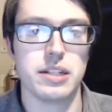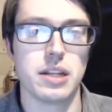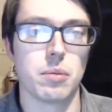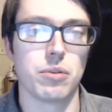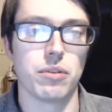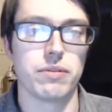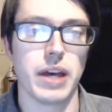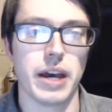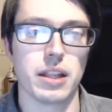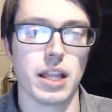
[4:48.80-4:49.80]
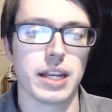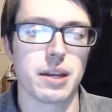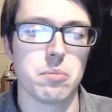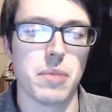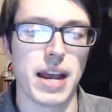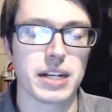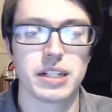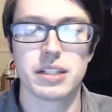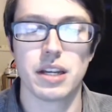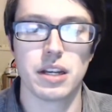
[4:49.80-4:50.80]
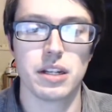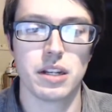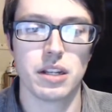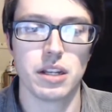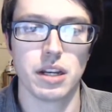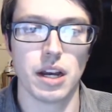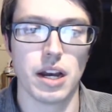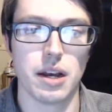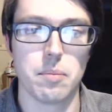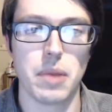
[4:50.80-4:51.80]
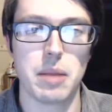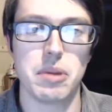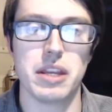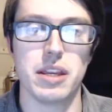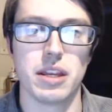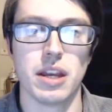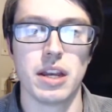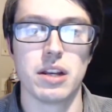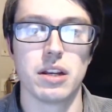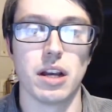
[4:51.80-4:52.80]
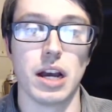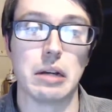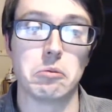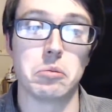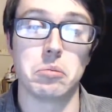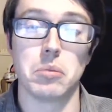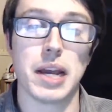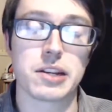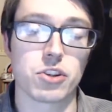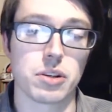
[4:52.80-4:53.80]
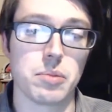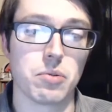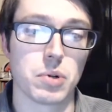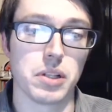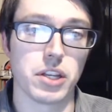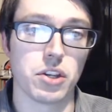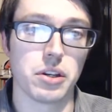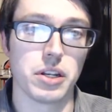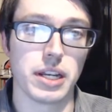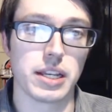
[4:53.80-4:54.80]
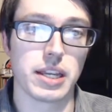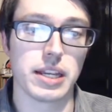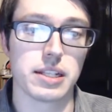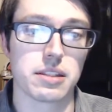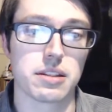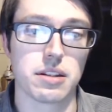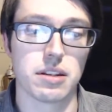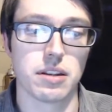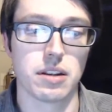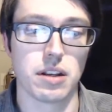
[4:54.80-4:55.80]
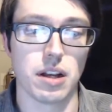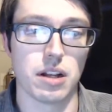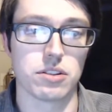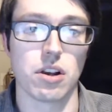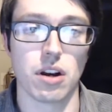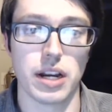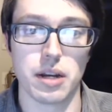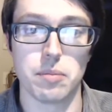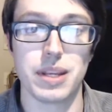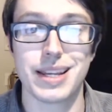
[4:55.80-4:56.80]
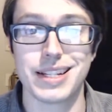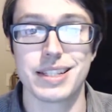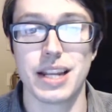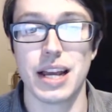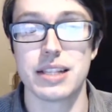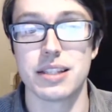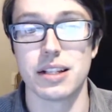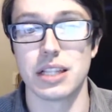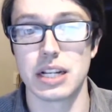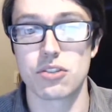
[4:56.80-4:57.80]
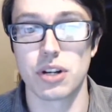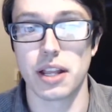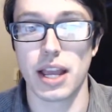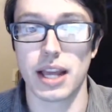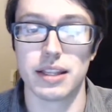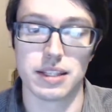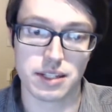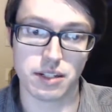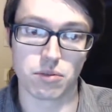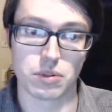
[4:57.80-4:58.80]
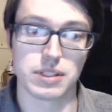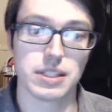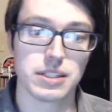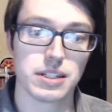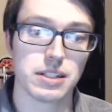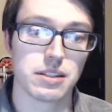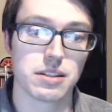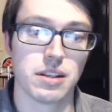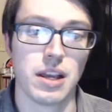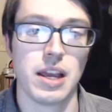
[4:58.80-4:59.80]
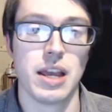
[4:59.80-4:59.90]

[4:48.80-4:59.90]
double of that, like a Magneton. Maybe actually be really good against Altaria because it has the electric and the steel resistance.